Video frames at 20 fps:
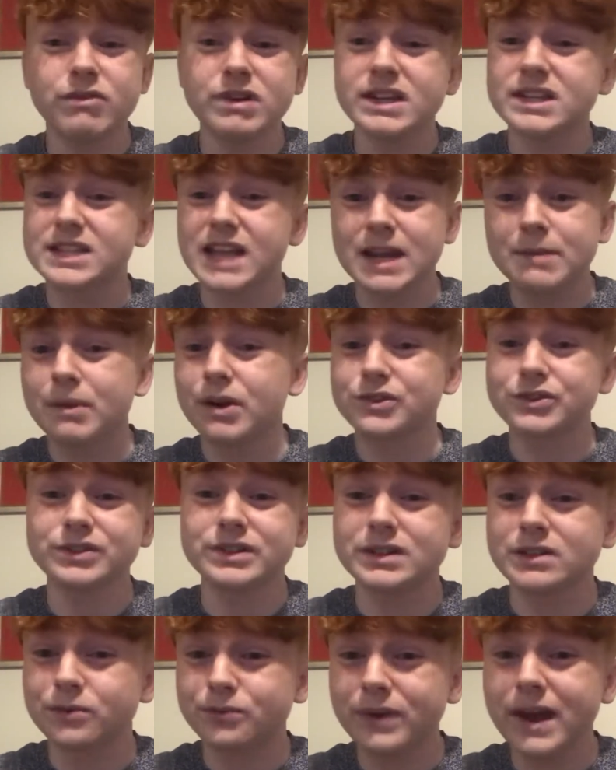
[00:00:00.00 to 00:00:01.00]
really say much on
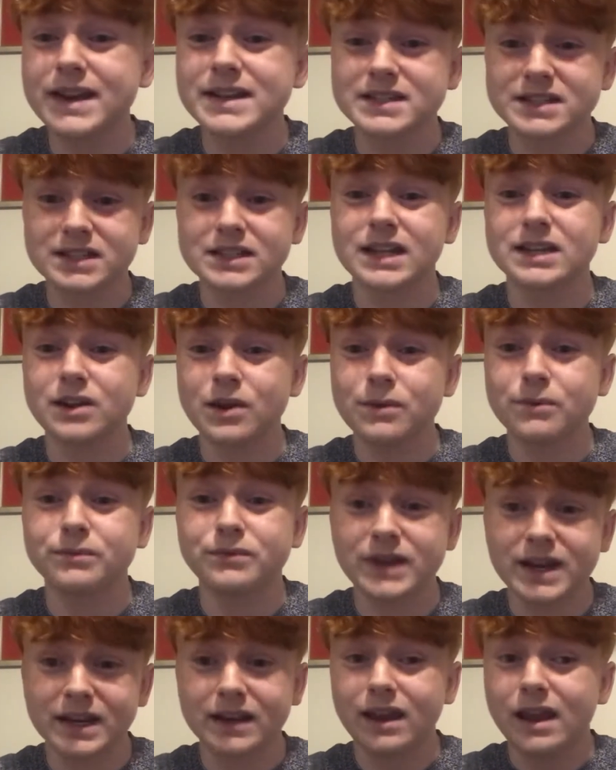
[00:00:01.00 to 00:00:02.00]
the defence because I don't
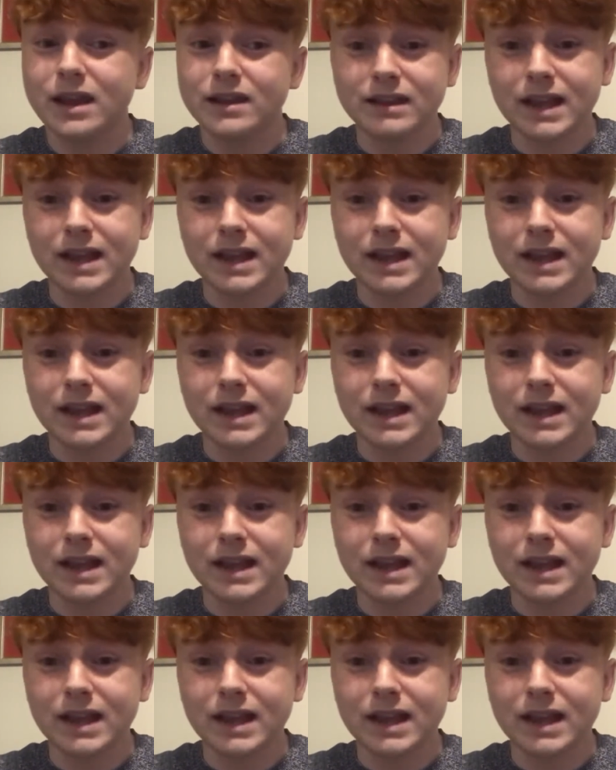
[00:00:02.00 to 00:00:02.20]
think